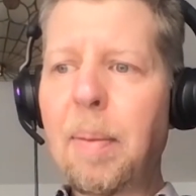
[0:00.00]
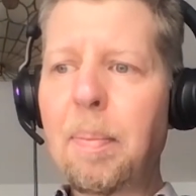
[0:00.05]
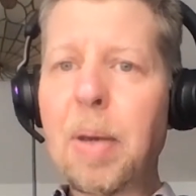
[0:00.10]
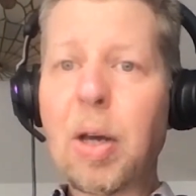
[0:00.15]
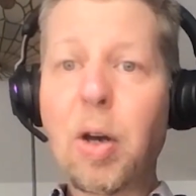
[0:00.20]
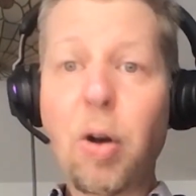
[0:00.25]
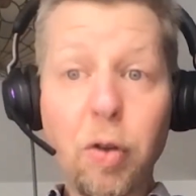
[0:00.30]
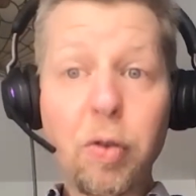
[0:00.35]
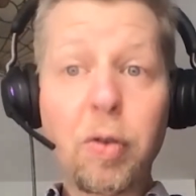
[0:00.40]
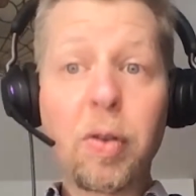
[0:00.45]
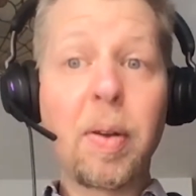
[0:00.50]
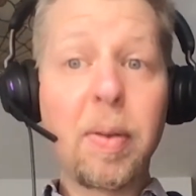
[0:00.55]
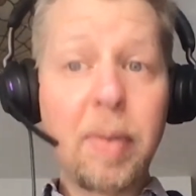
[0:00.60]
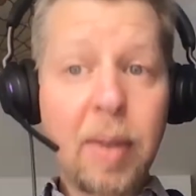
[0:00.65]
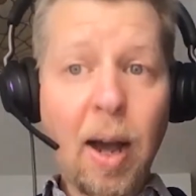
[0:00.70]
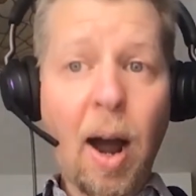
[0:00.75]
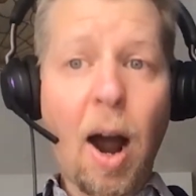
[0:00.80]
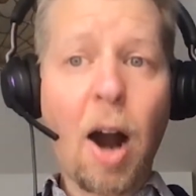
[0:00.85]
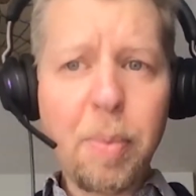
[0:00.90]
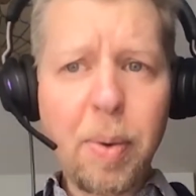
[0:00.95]
because
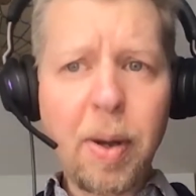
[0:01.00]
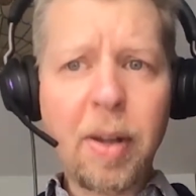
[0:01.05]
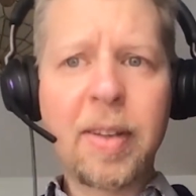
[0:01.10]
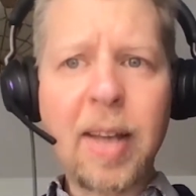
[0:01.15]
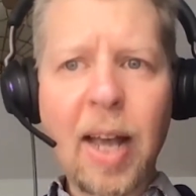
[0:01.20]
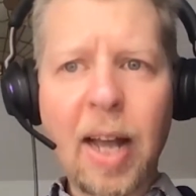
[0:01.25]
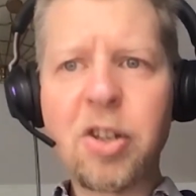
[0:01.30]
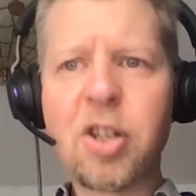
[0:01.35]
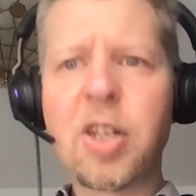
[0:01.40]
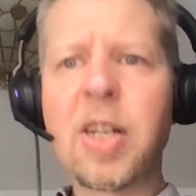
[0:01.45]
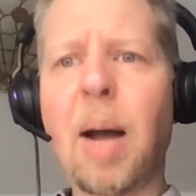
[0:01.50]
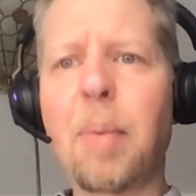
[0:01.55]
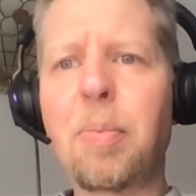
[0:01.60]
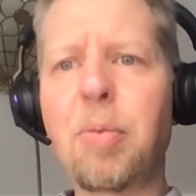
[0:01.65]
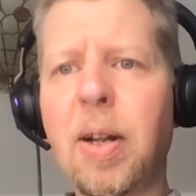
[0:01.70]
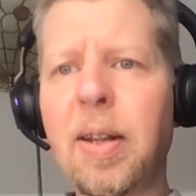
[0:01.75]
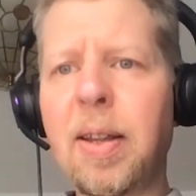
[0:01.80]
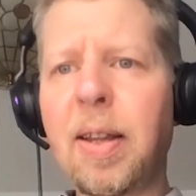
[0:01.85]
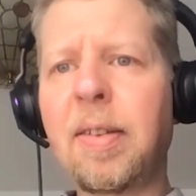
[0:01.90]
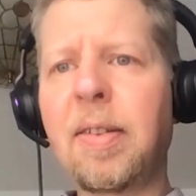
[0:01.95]
the hardware is catching up,
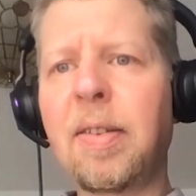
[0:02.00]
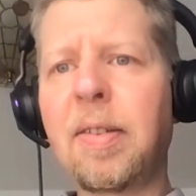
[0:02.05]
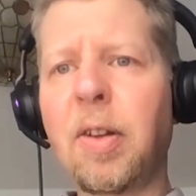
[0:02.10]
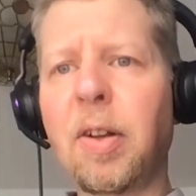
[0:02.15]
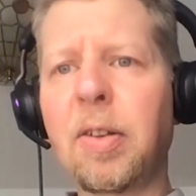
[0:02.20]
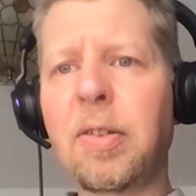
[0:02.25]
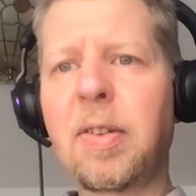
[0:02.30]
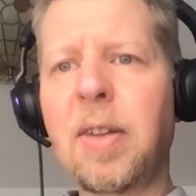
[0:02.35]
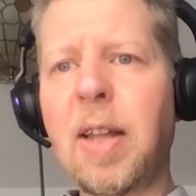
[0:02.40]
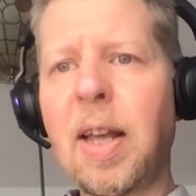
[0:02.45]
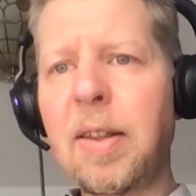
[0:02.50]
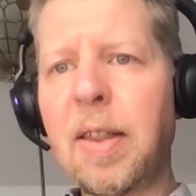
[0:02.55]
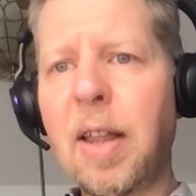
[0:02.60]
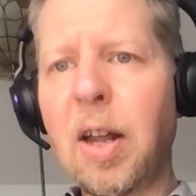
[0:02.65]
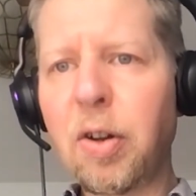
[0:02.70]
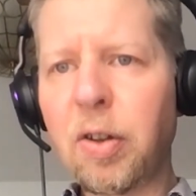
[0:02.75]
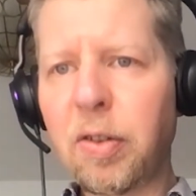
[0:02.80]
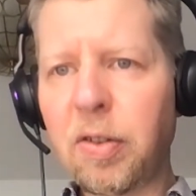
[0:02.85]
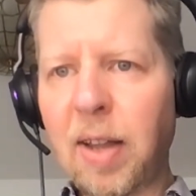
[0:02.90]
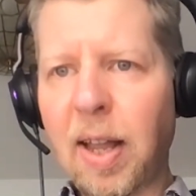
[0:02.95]
right? This is not
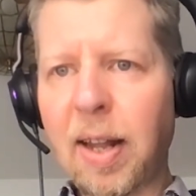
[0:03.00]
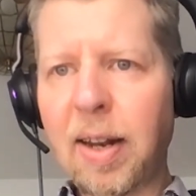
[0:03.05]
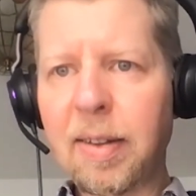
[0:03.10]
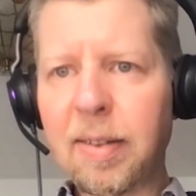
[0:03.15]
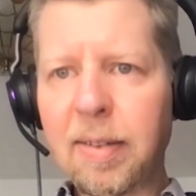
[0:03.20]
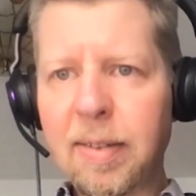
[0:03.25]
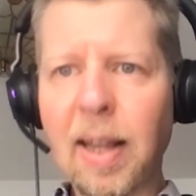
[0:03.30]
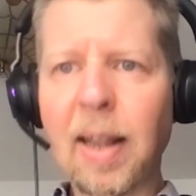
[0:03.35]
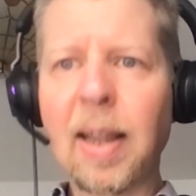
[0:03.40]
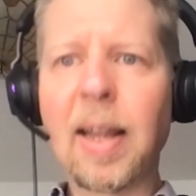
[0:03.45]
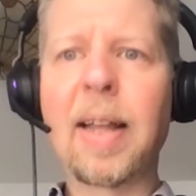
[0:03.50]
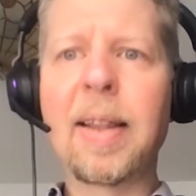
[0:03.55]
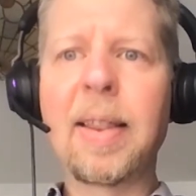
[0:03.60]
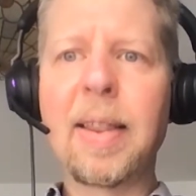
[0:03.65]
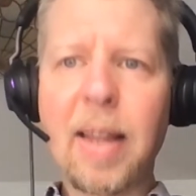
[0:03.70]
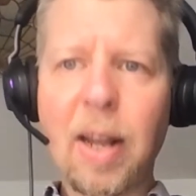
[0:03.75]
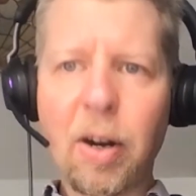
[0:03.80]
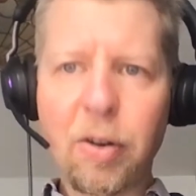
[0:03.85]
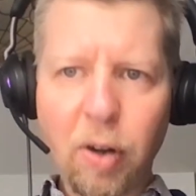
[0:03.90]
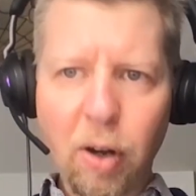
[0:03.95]
they're not standing still, and
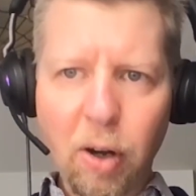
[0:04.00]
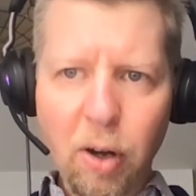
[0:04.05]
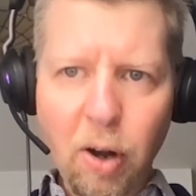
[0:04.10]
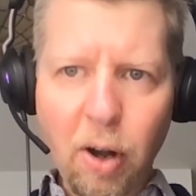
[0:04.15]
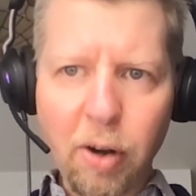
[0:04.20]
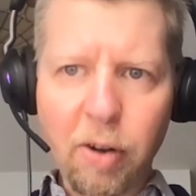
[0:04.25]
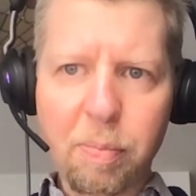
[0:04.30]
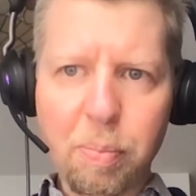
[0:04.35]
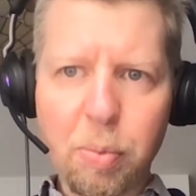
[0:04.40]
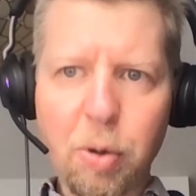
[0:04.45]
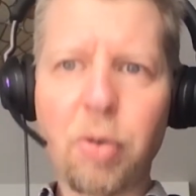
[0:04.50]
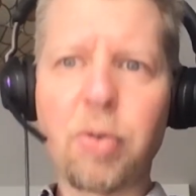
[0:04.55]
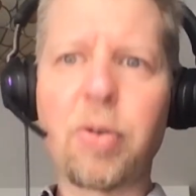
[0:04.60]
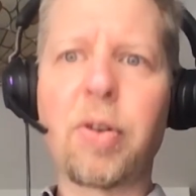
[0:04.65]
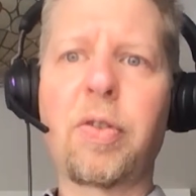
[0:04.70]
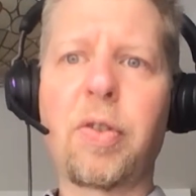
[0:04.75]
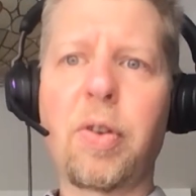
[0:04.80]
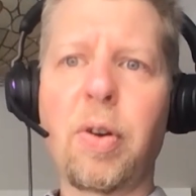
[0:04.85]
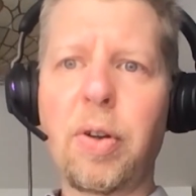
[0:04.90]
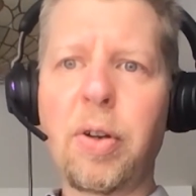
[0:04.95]
there's a lot of
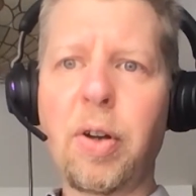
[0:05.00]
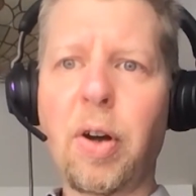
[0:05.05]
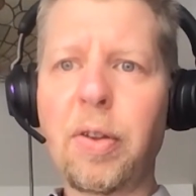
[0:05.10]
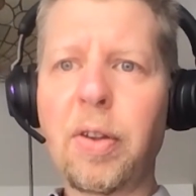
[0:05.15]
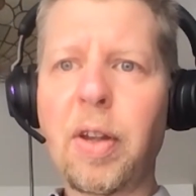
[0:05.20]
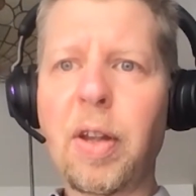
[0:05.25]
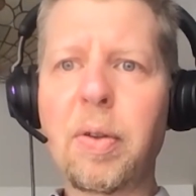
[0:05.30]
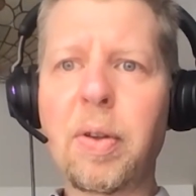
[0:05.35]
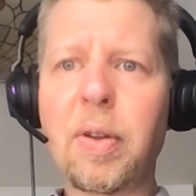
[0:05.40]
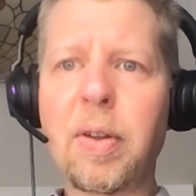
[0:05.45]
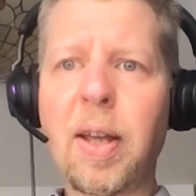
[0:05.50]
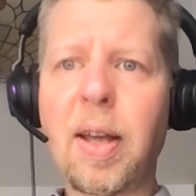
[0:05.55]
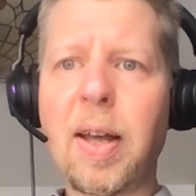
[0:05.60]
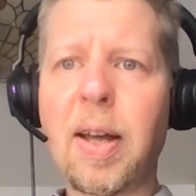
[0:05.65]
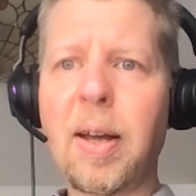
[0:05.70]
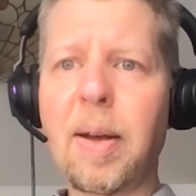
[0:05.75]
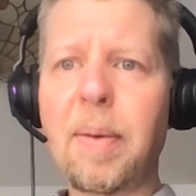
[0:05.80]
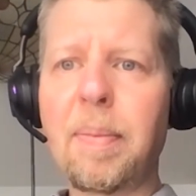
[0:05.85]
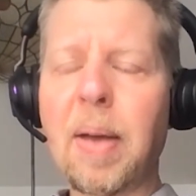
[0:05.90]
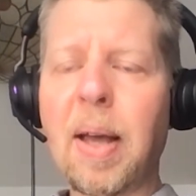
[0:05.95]
progress going on,
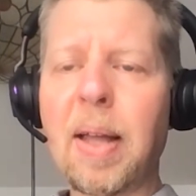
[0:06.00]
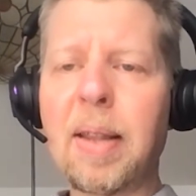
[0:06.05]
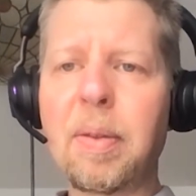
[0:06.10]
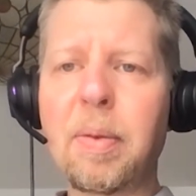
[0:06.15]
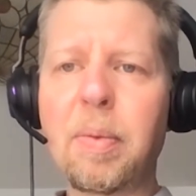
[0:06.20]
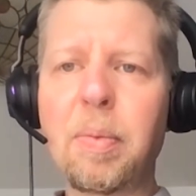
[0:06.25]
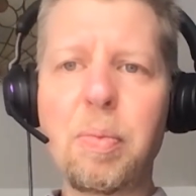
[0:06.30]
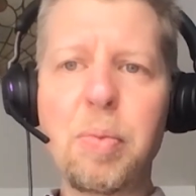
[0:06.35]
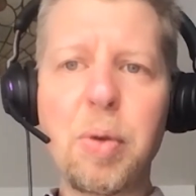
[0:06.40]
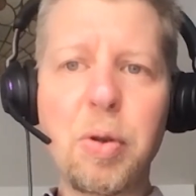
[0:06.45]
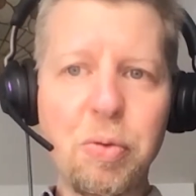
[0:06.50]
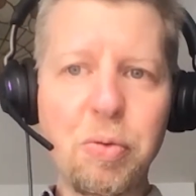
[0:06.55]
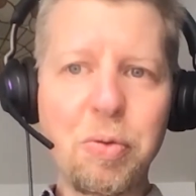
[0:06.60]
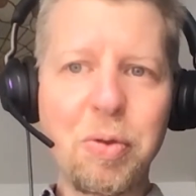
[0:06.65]
and we